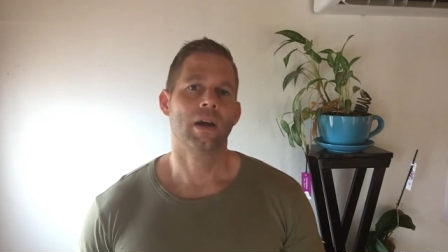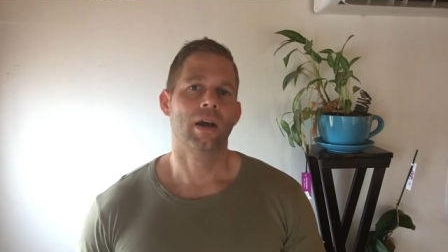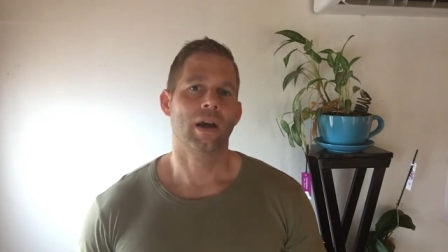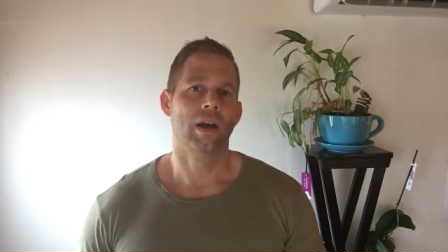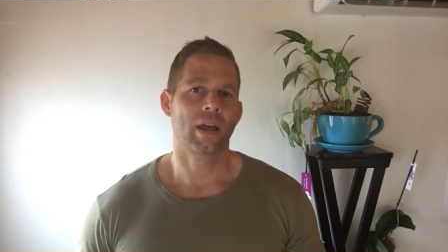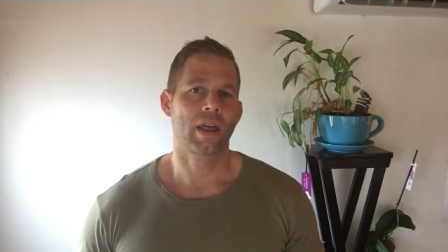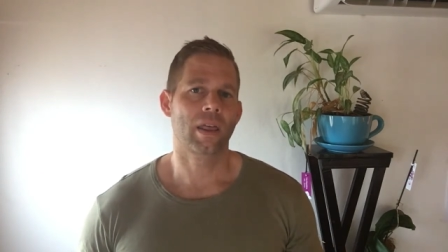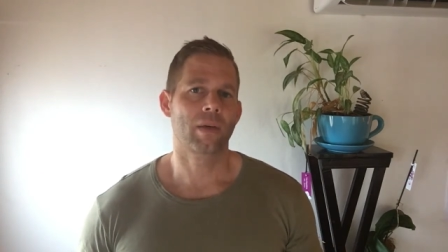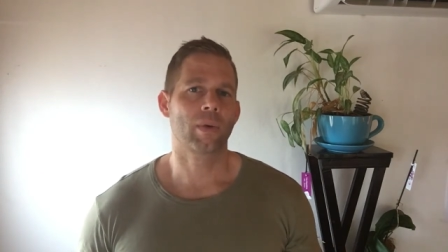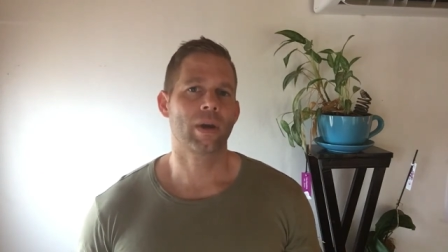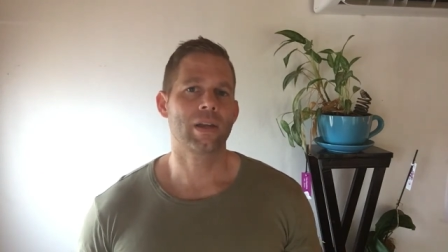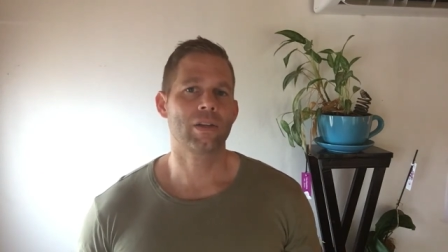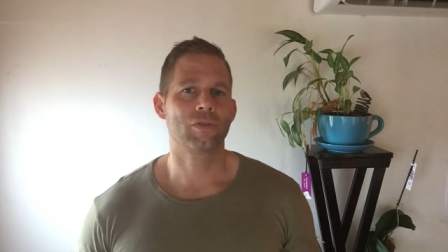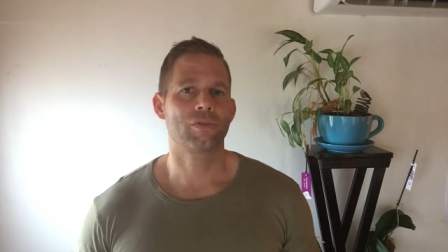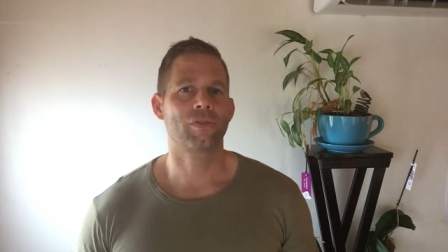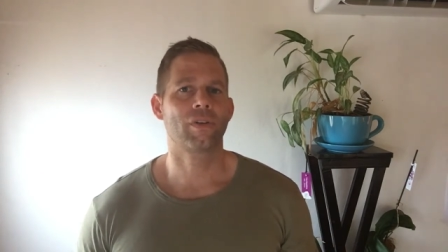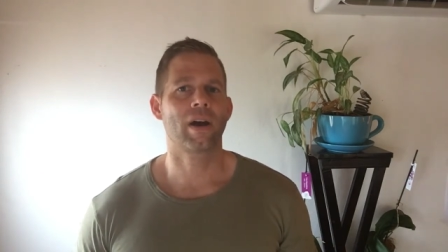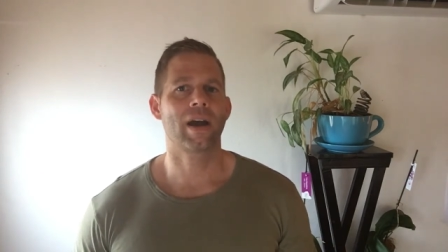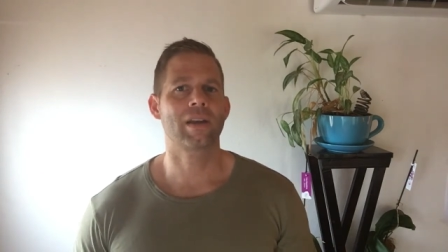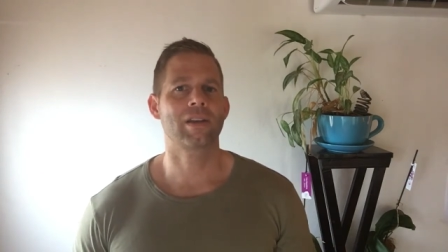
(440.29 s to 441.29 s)
Another way
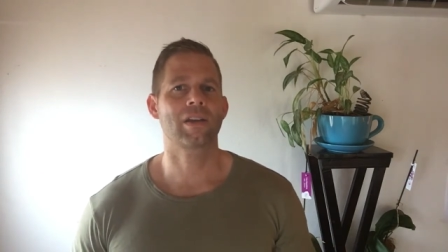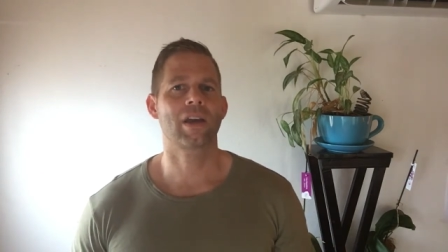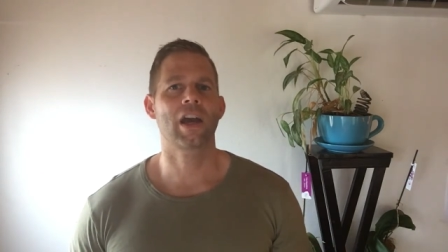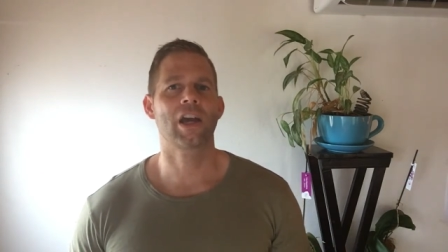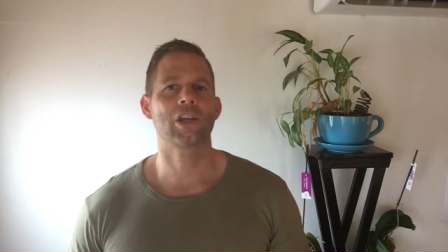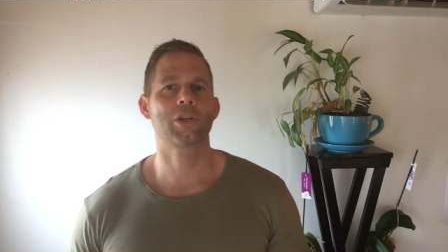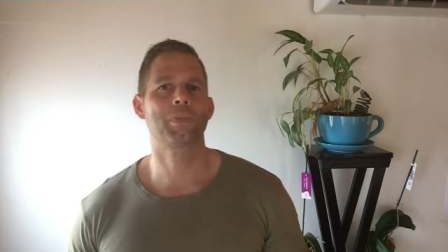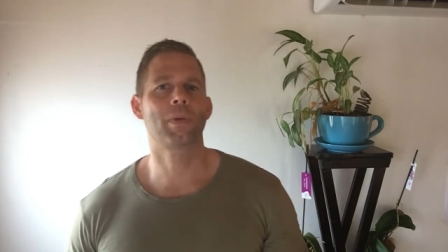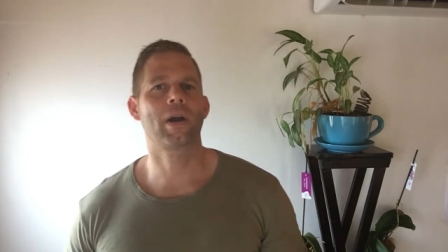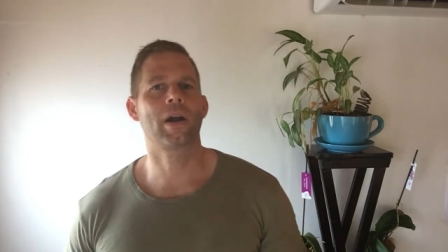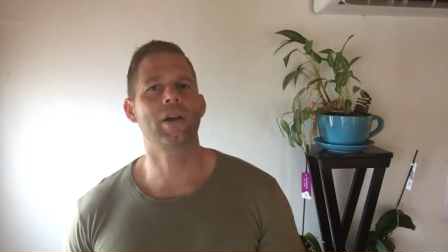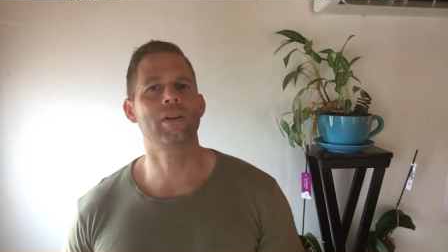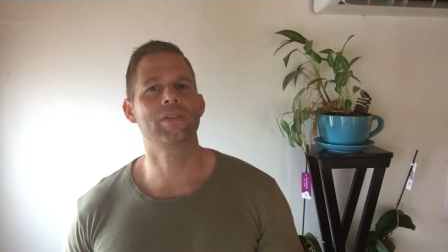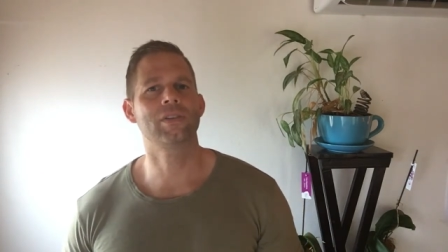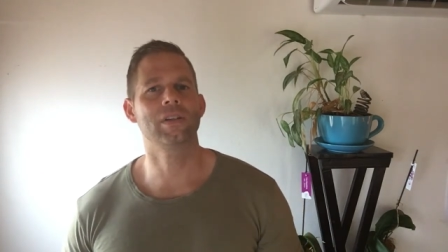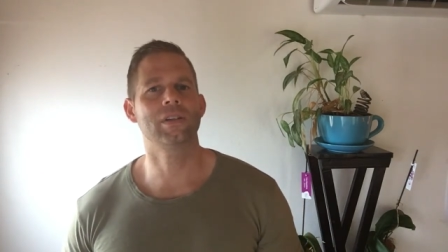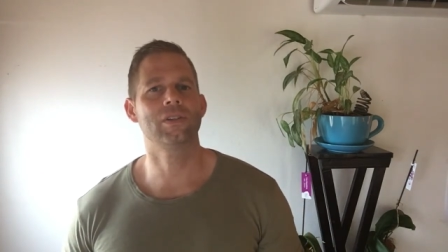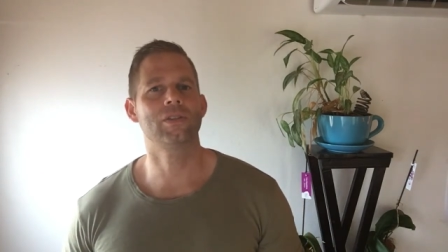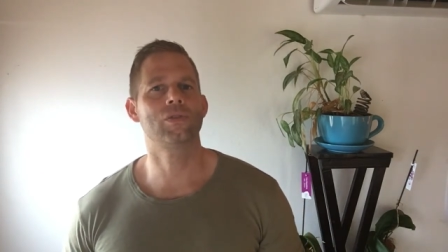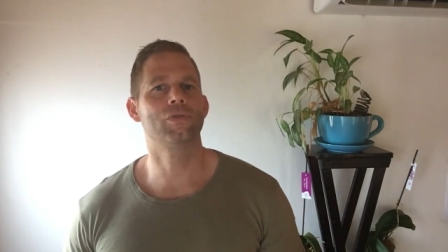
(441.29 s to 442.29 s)
to find cash buyers
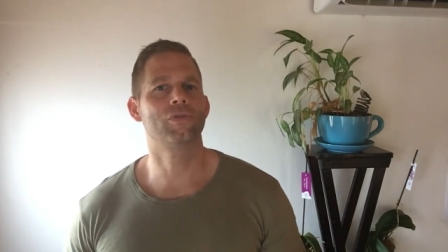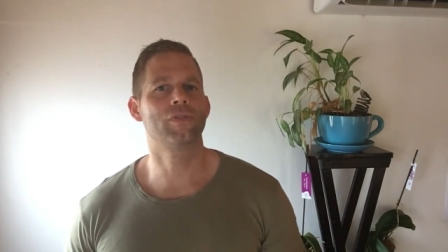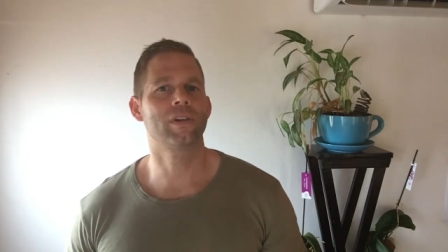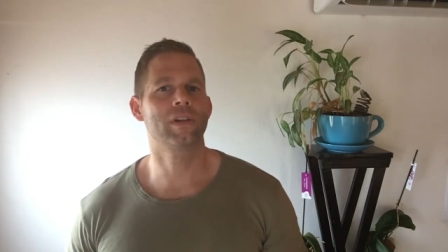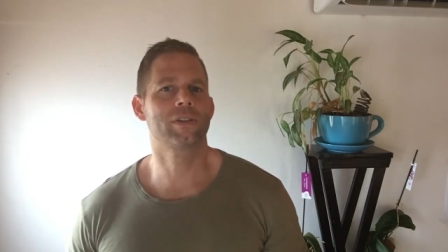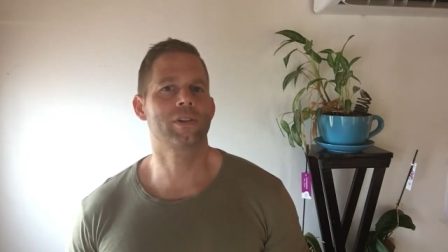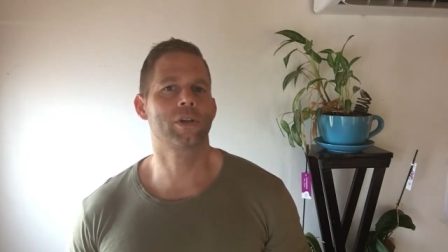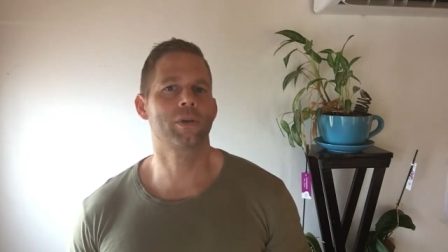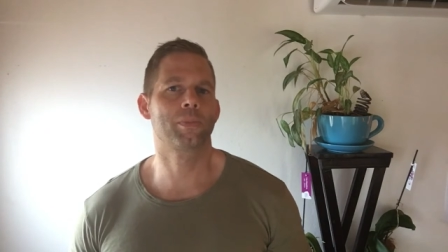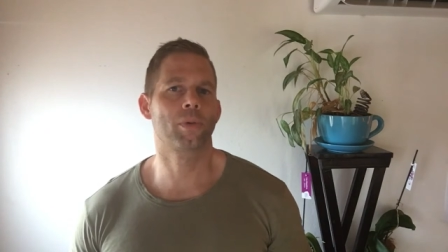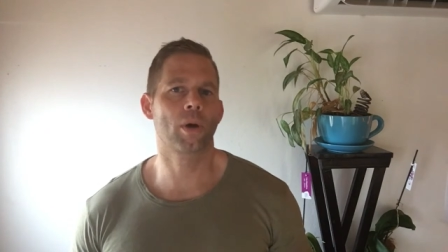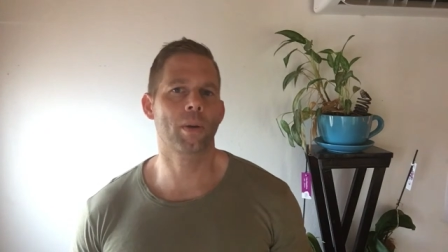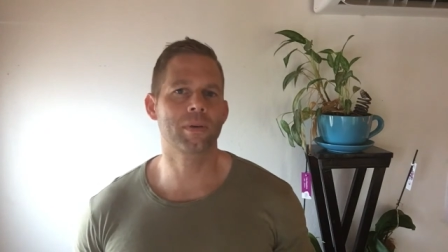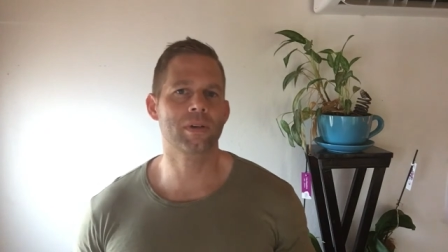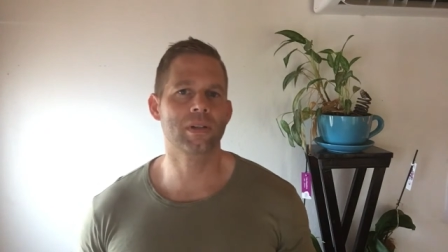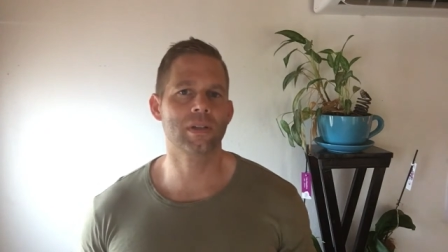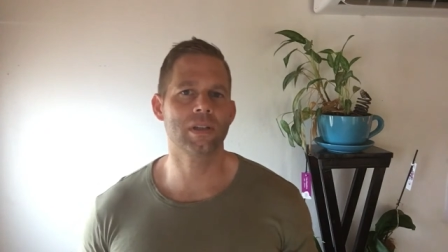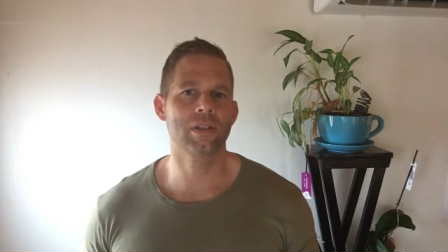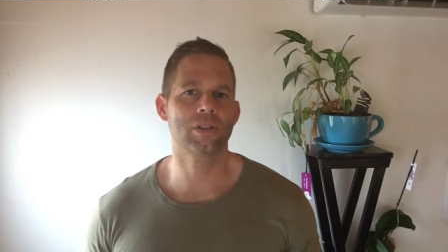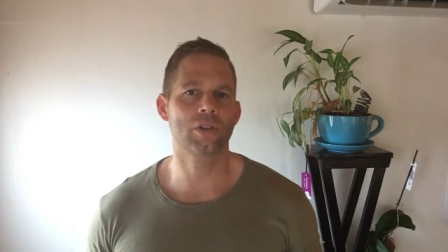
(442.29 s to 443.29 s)
is to filter
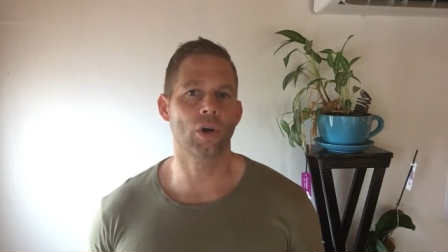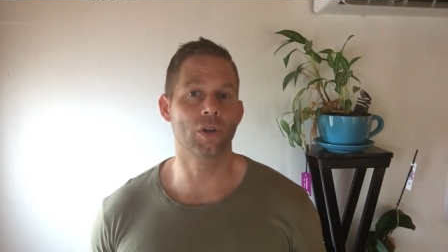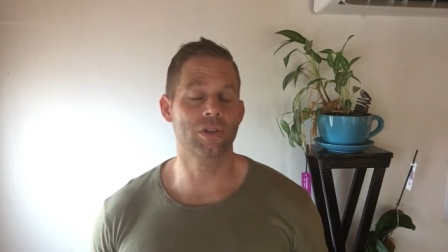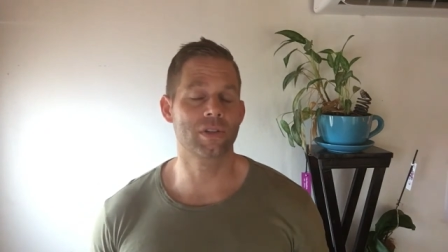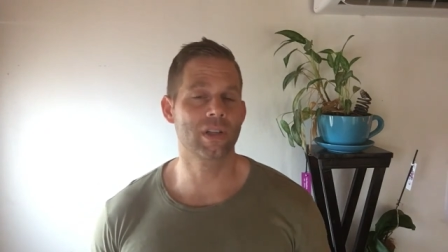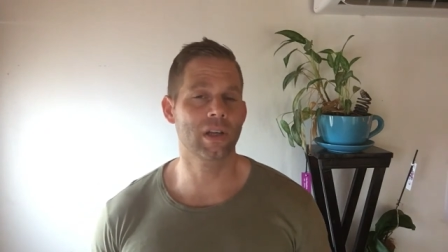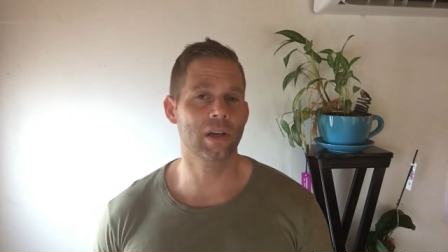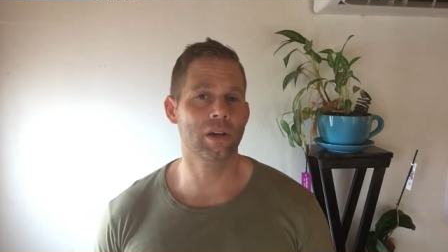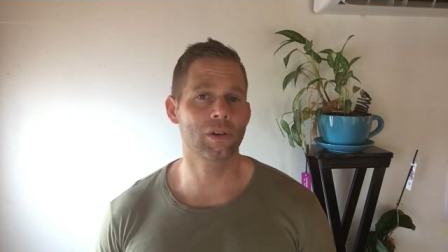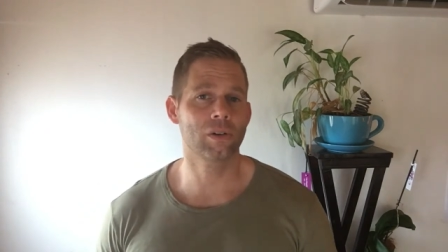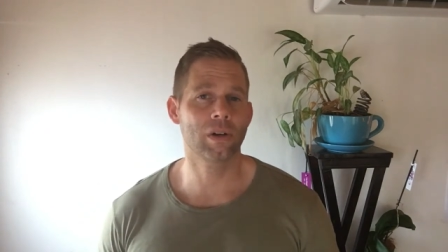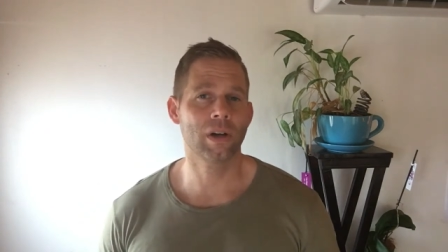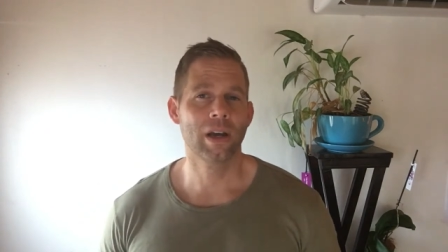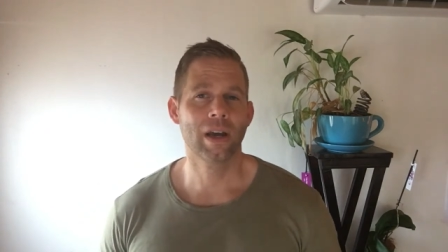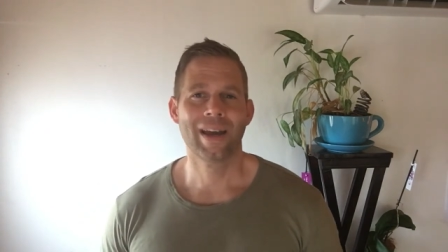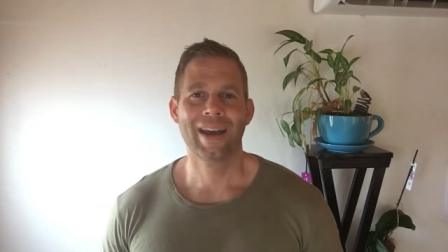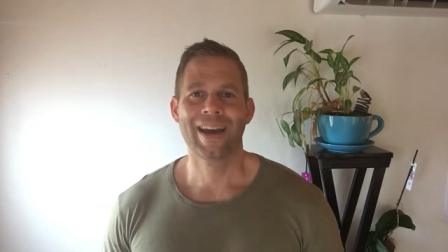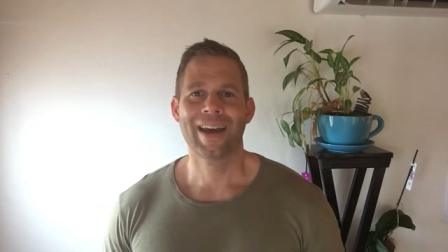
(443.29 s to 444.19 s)
properties on Zillow